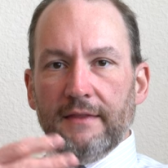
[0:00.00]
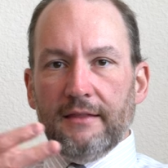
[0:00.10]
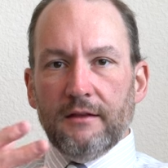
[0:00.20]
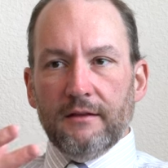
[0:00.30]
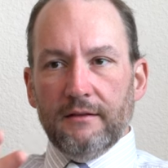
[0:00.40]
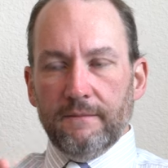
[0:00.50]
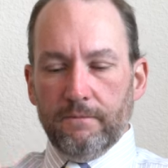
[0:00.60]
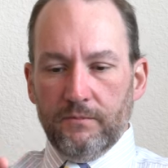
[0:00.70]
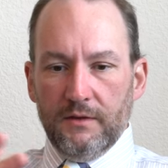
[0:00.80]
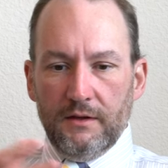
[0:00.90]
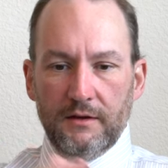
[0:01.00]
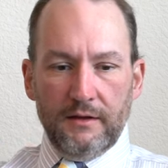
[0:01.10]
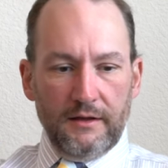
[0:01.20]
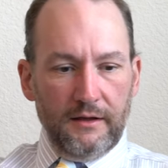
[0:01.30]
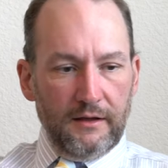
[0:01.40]
then the
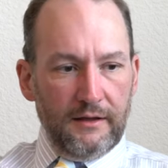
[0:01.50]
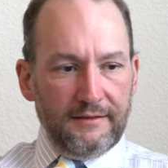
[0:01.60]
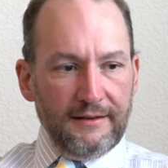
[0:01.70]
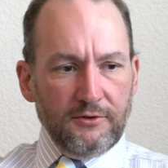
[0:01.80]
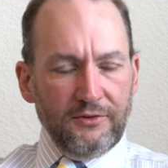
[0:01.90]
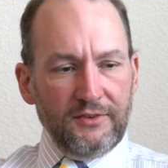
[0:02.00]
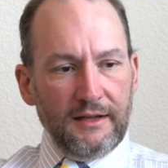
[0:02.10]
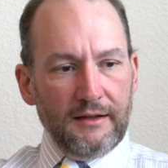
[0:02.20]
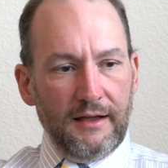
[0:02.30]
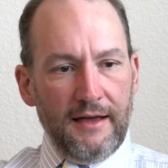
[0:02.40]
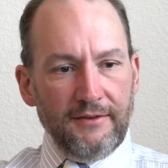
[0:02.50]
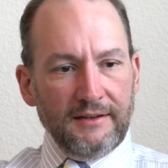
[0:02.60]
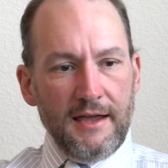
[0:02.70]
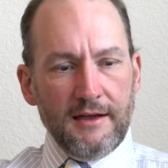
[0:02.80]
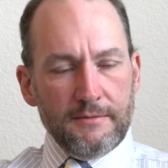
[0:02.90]
it, it's interesting having
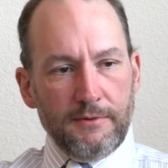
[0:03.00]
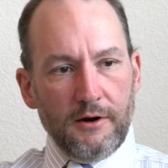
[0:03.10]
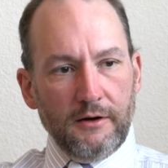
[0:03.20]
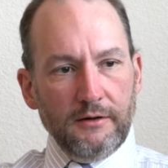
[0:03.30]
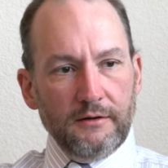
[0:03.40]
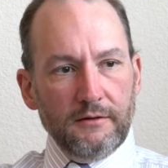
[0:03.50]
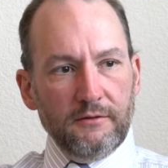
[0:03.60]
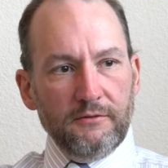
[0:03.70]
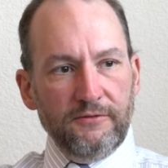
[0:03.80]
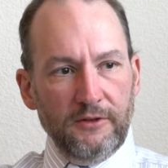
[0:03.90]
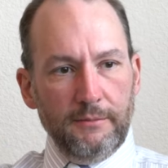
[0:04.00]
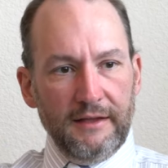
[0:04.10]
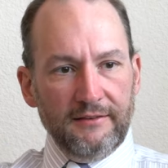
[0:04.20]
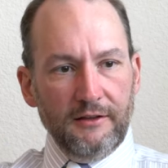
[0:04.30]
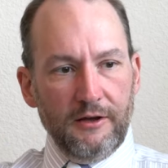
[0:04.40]
taken apart film
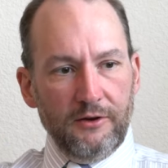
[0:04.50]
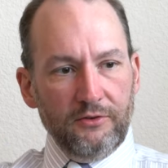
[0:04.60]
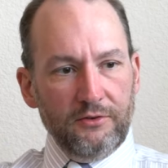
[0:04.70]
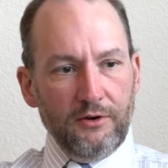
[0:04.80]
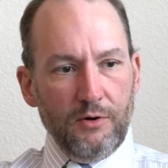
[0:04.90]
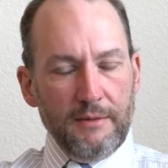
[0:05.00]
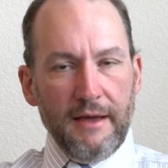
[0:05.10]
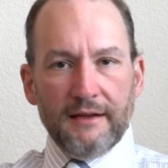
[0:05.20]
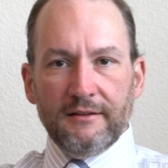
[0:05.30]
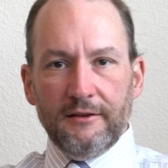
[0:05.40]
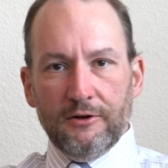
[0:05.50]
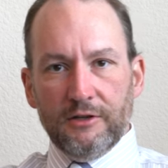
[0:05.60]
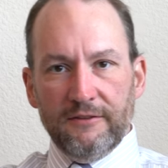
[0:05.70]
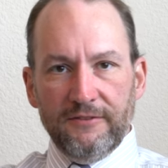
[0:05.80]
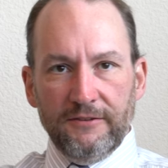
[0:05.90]
SLRs going back to the
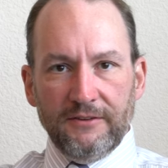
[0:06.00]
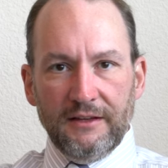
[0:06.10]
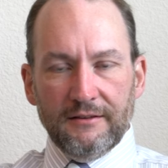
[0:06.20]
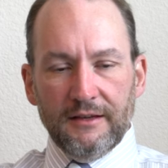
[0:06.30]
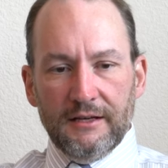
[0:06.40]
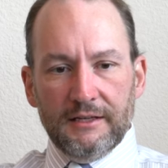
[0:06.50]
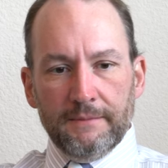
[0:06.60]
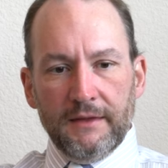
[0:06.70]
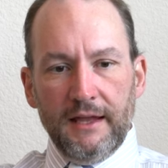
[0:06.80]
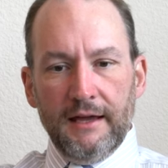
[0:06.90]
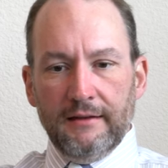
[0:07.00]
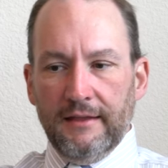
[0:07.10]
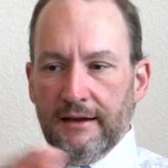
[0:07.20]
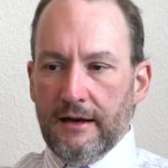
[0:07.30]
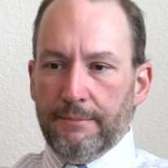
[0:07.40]
early 50s and
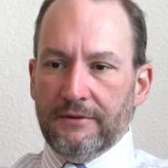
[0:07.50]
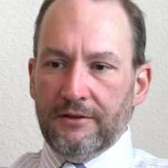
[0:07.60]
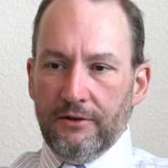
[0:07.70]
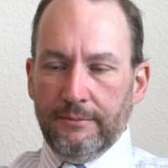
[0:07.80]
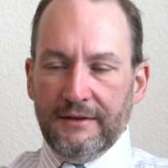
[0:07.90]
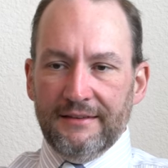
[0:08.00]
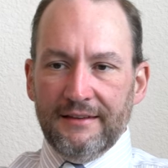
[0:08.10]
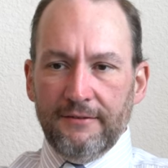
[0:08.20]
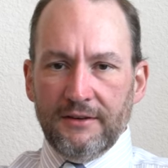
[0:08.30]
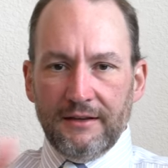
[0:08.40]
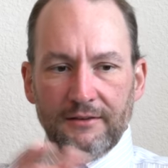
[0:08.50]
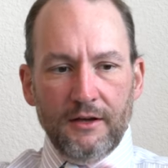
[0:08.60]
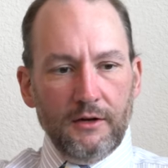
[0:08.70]
then up until the mid 70s.